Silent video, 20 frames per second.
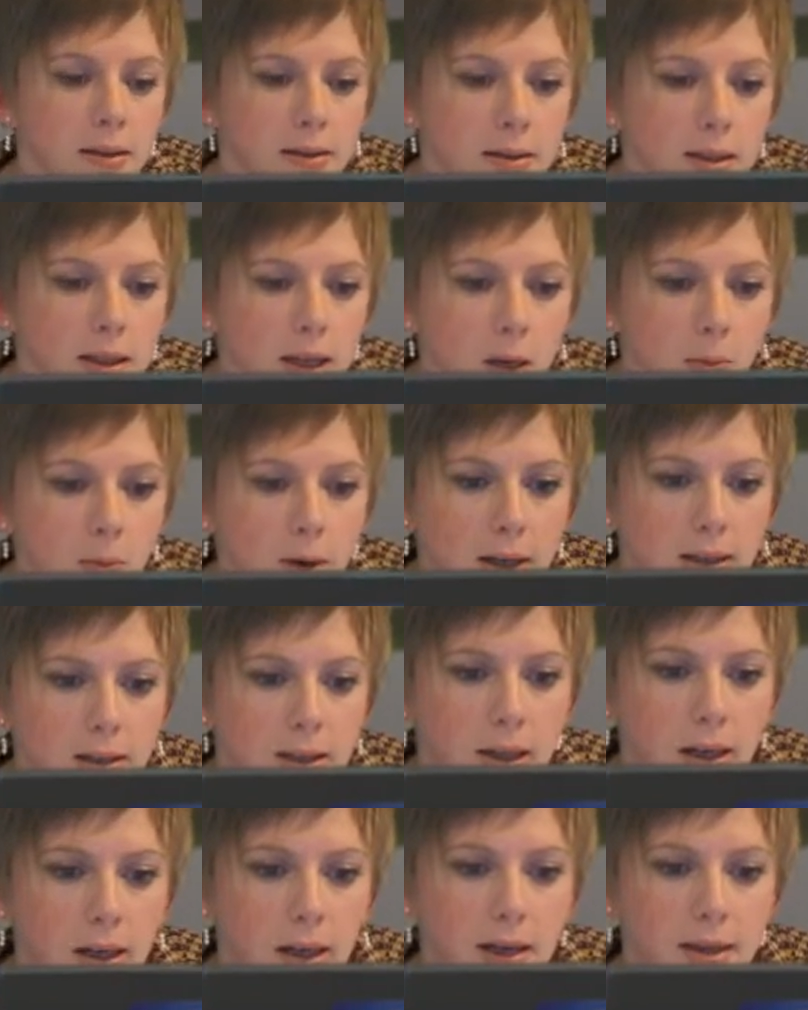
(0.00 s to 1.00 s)
hereby
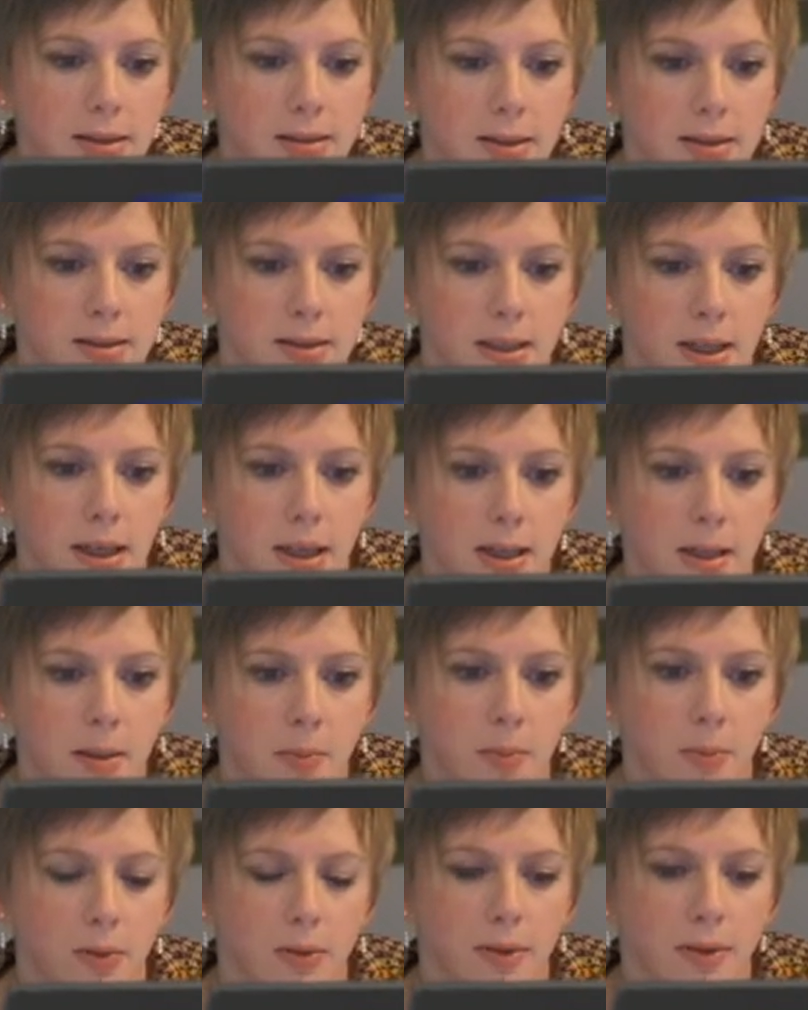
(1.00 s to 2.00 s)
declare that the
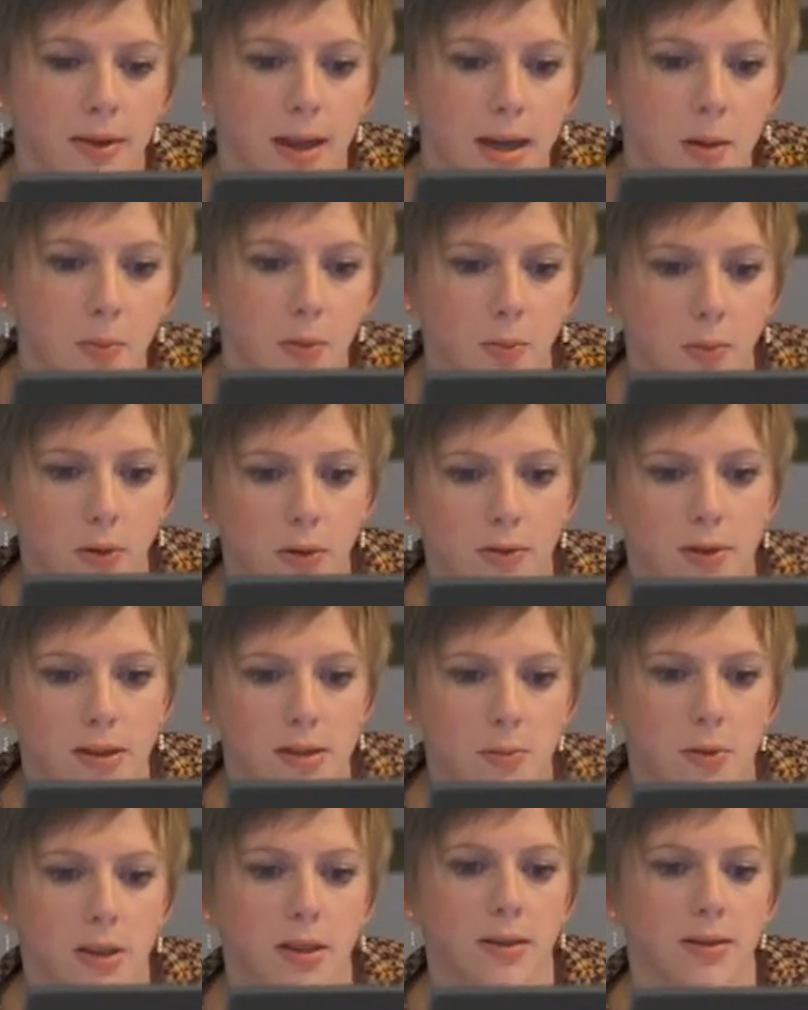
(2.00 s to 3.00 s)
equipment name above
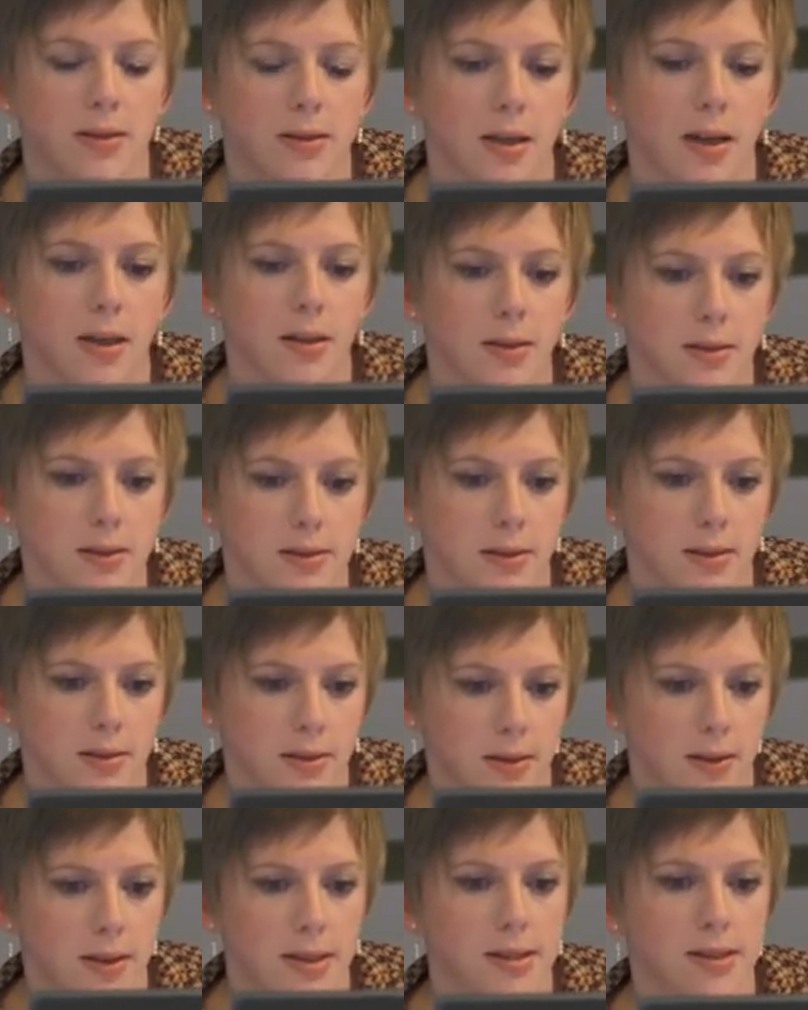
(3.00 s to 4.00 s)
has been designed,
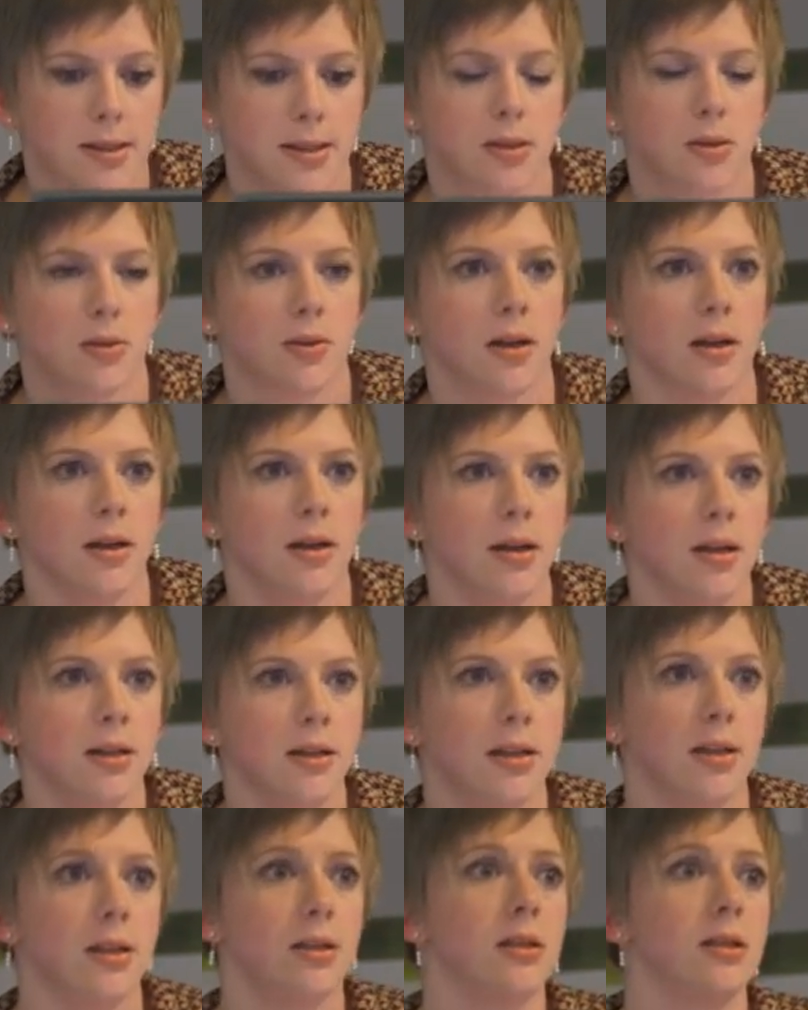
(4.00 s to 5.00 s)
etc., etc.
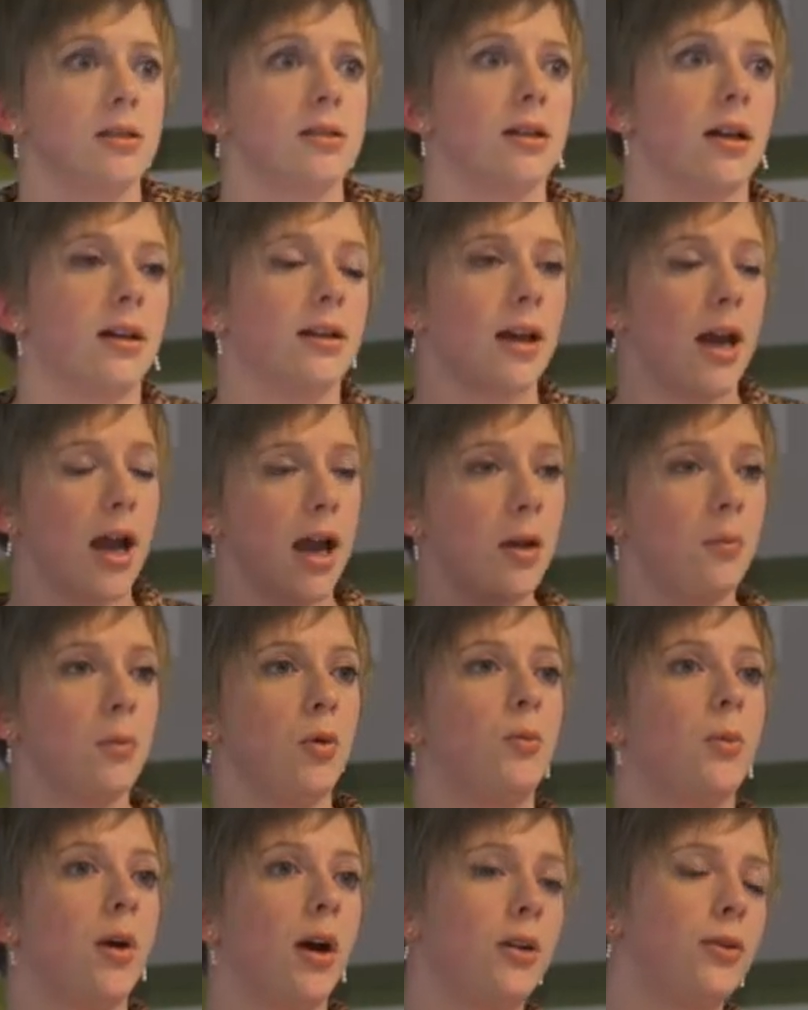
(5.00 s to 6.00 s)
It's just that I'm
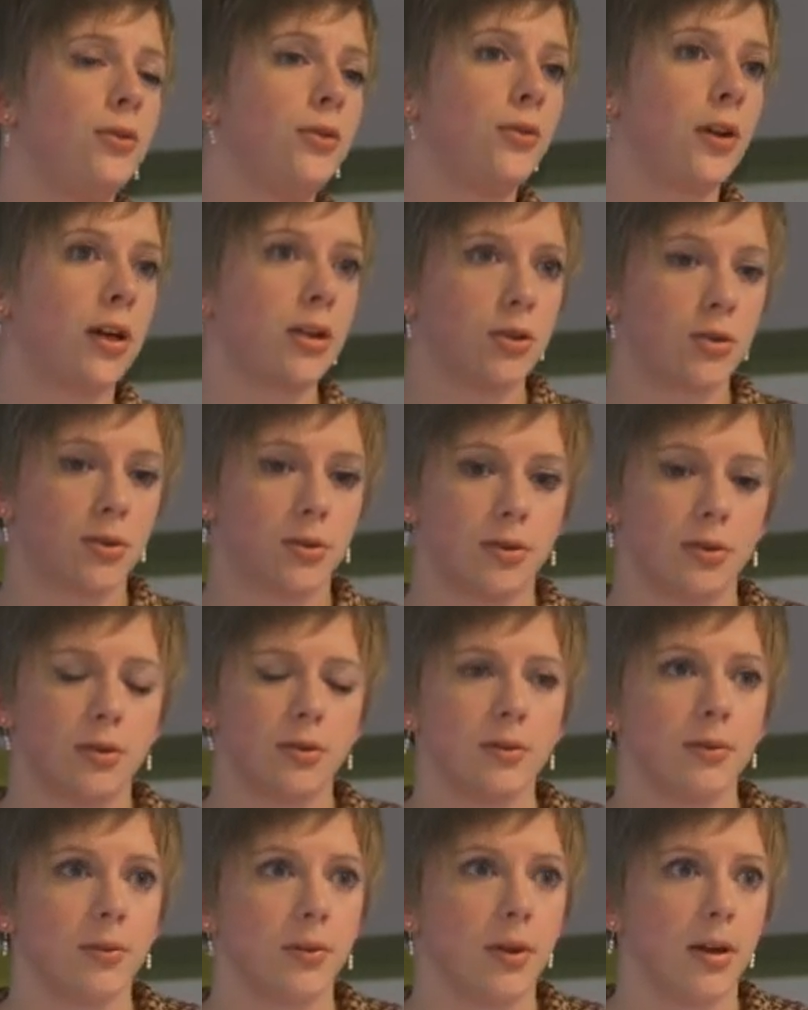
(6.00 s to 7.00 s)
a
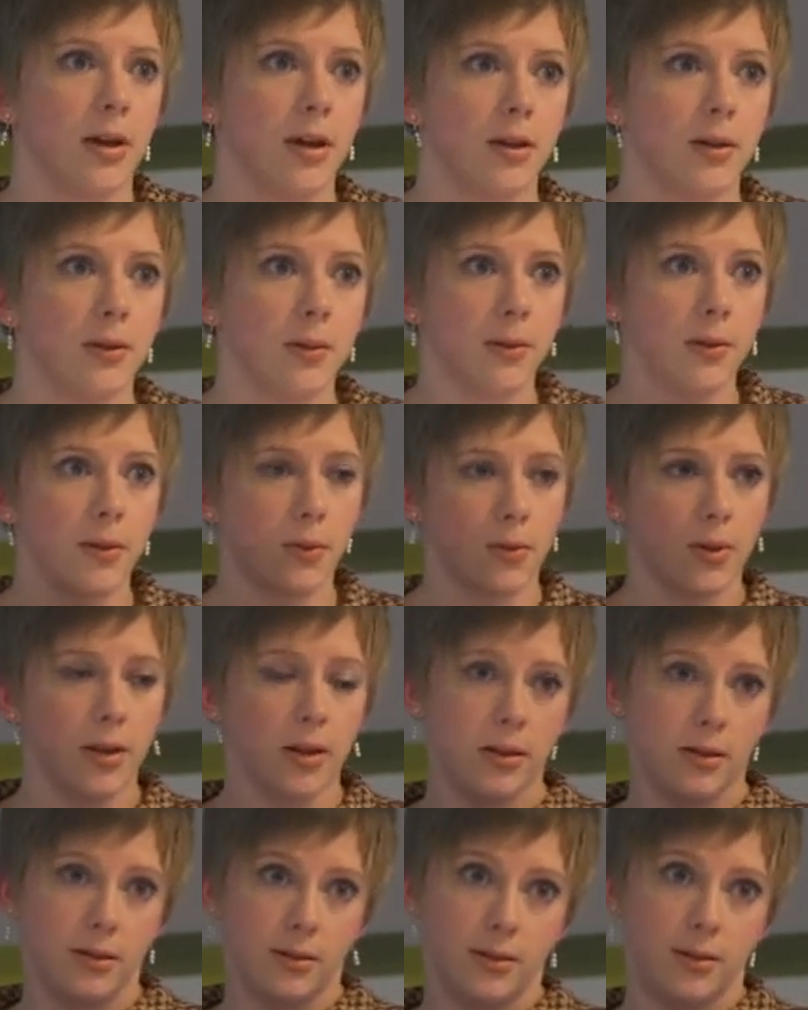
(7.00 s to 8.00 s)
manufacturer, and
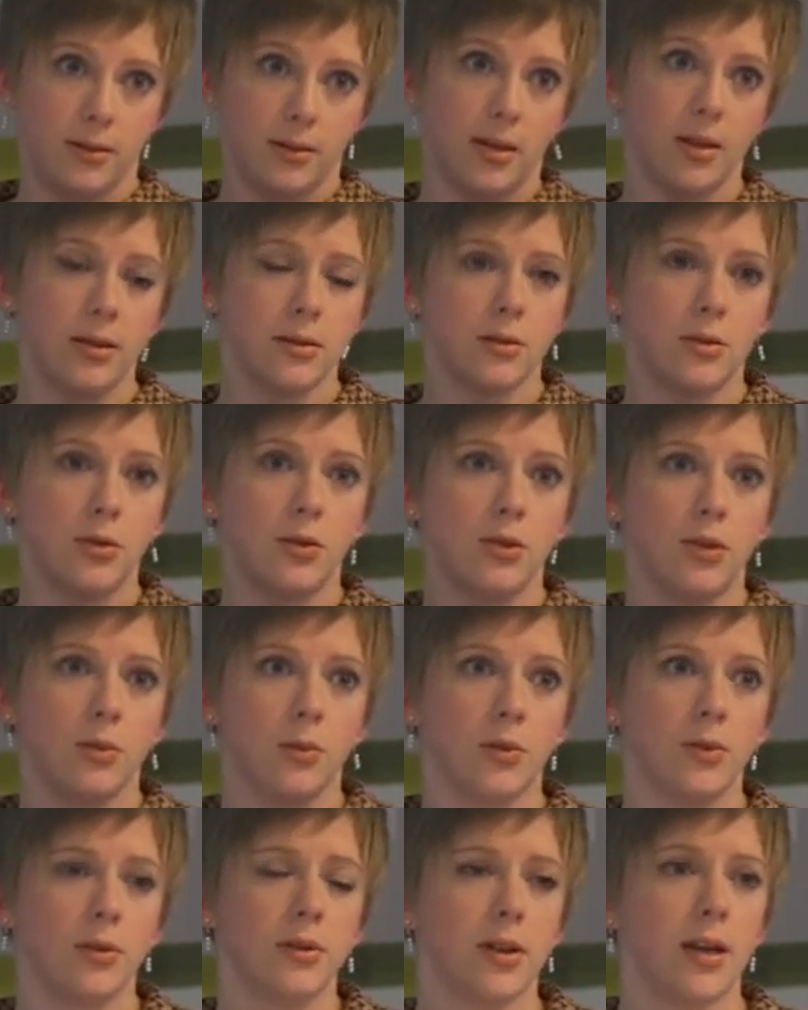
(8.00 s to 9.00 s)
with this
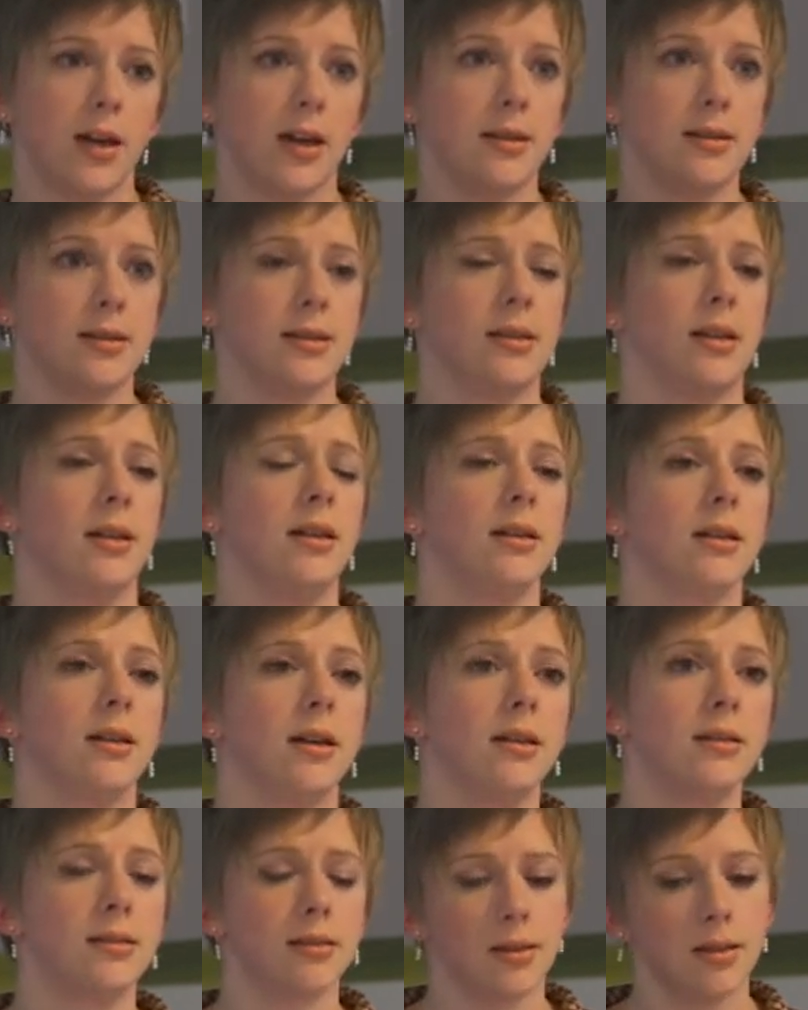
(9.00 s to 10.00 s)
document, I say
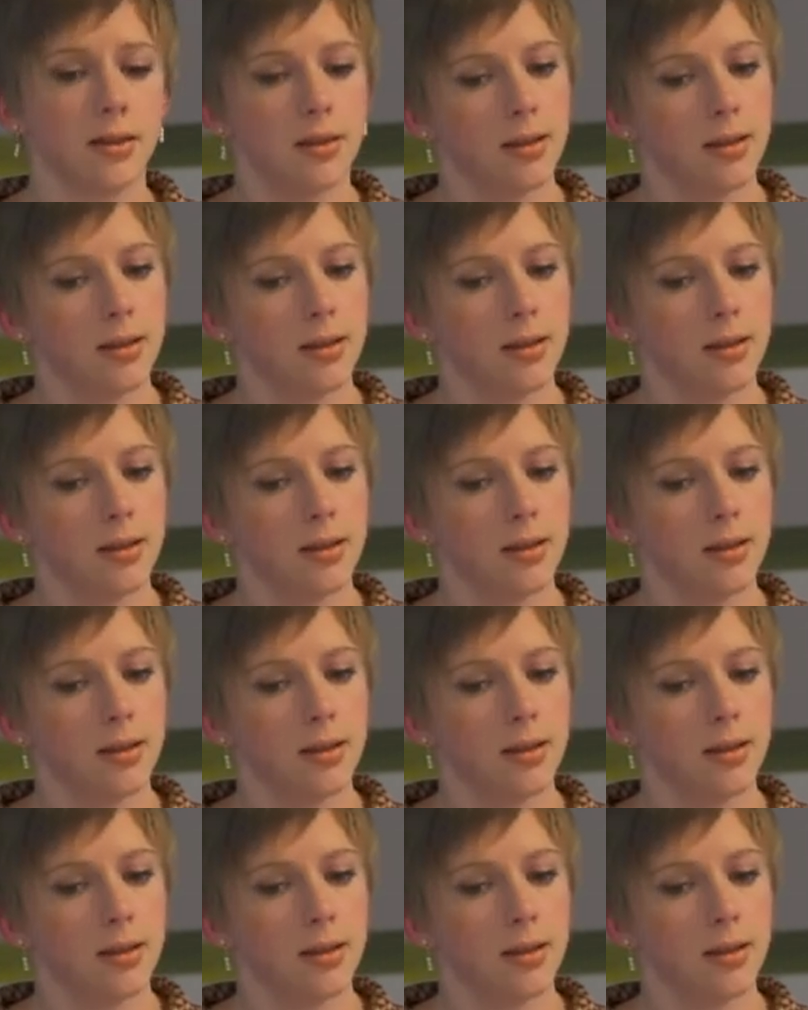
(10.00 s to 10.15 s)
that